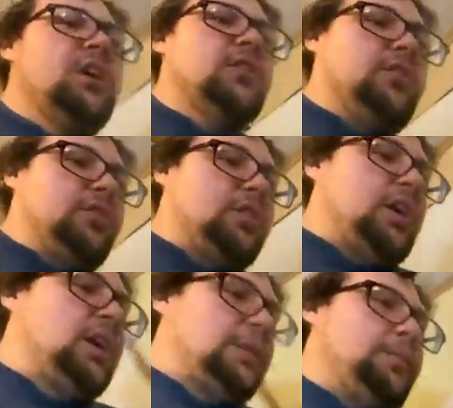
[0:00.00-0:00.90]
there's
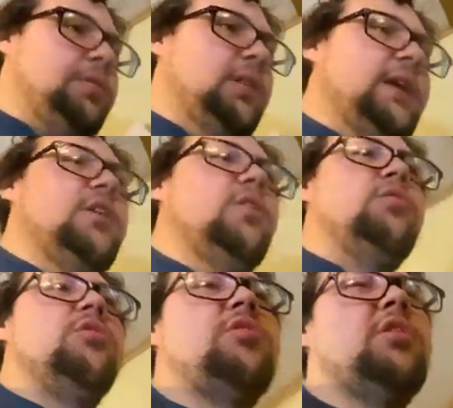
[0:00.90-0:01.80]
plecos,
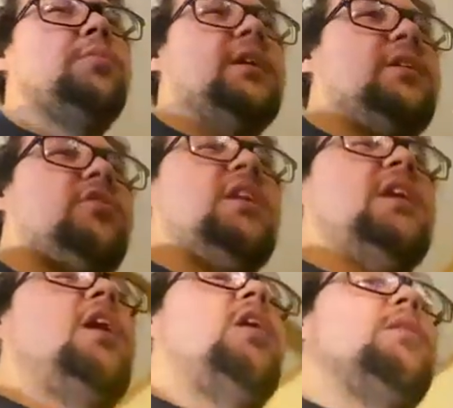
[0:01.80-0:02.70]
certain plecos you can get.
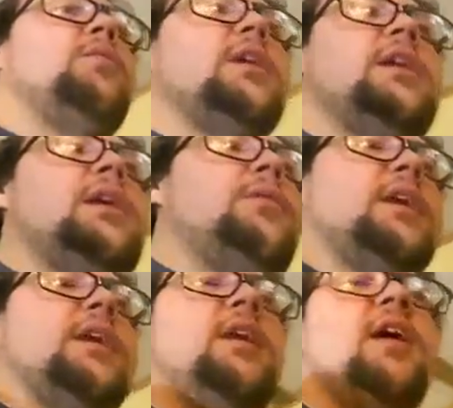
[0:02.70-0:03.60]
Oh, I want to get, I want to
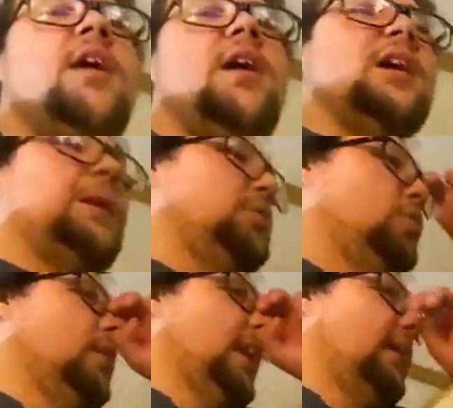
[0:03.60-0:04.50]
get a couple
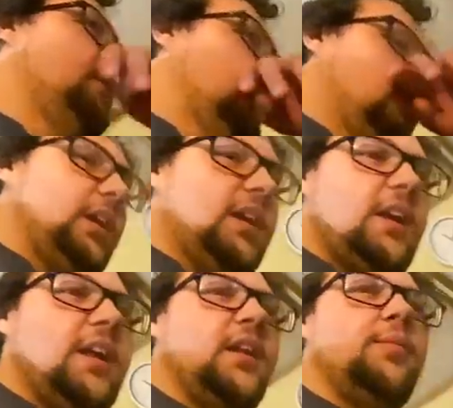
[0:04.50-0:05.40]
Cory catfish in it,
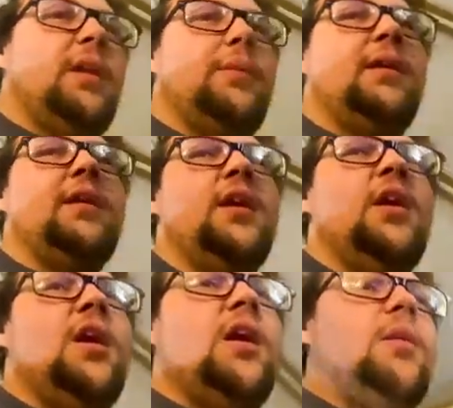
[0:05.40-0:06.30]
and then maybe
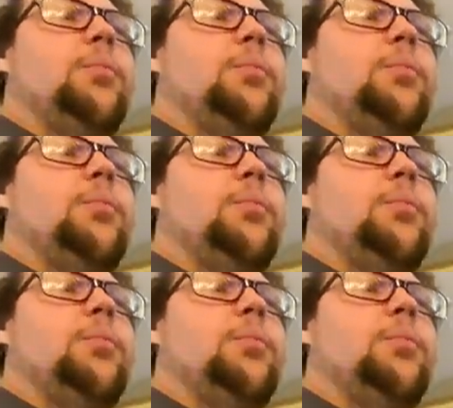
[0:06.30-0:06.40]
a